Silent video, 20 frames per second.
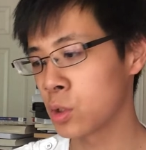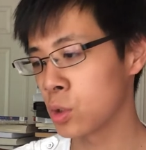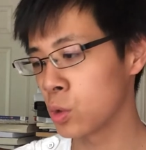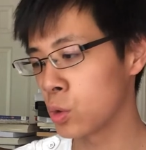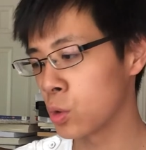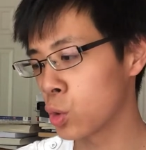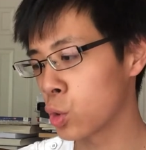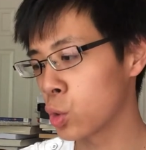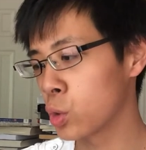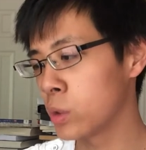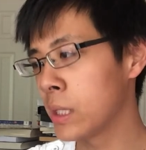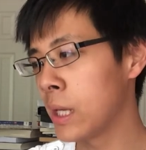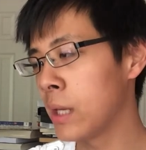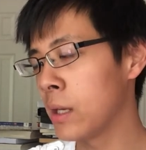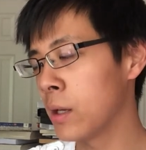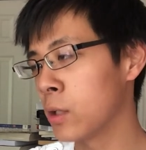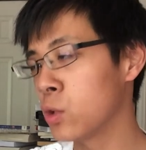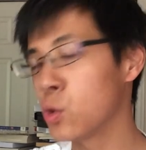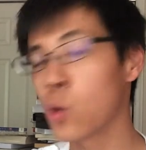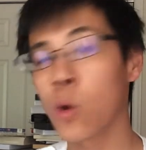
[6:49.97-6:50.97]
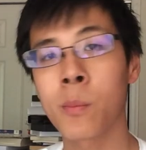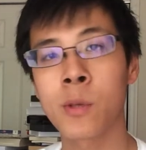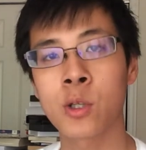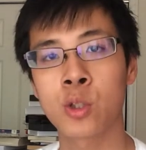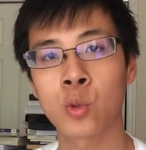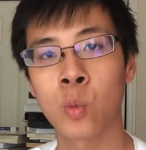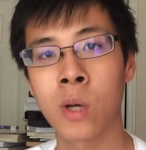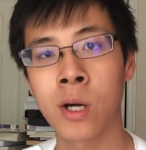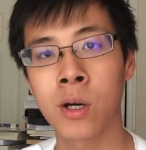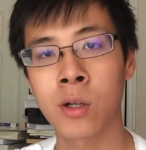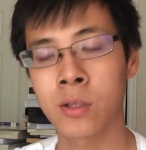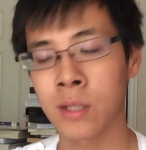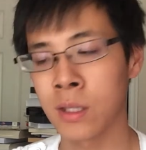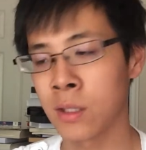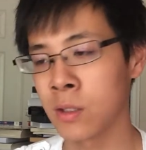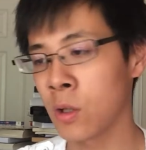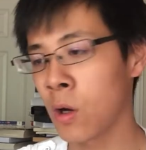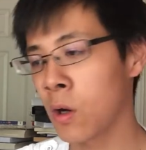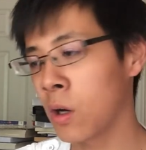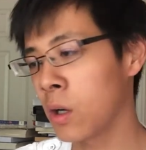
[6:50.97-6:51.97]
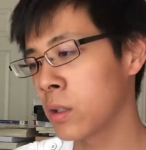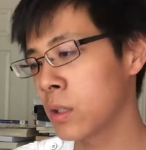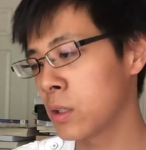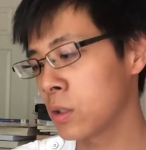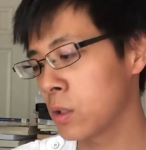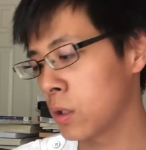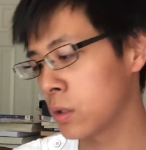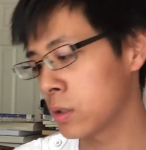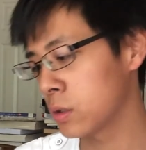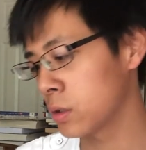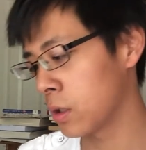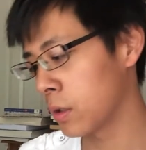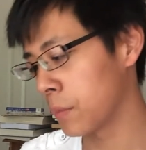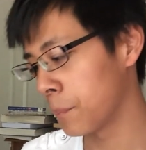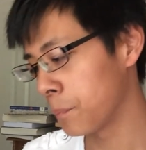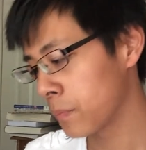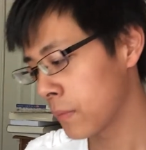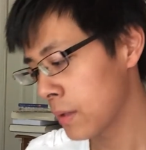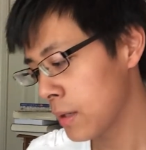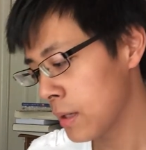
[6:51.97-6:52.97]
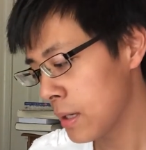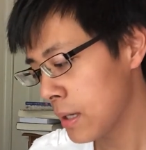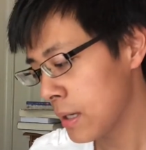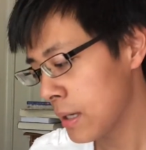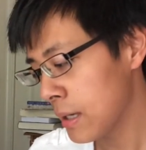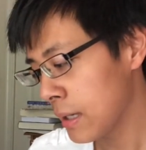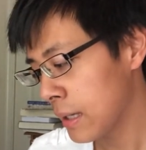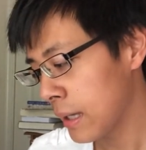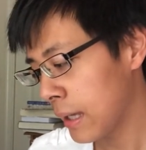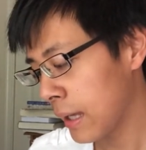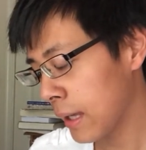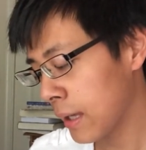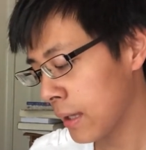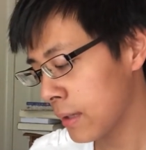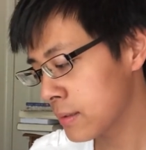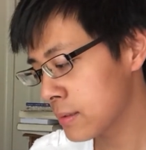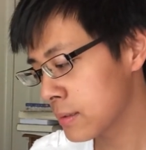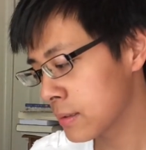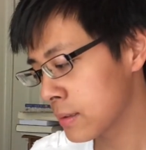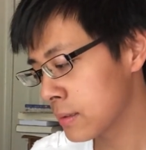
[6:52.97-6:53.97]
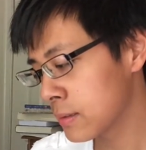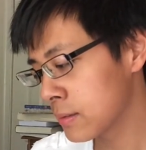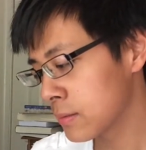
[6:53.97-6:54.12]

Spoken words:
to create enormous wealth and on and on and on. And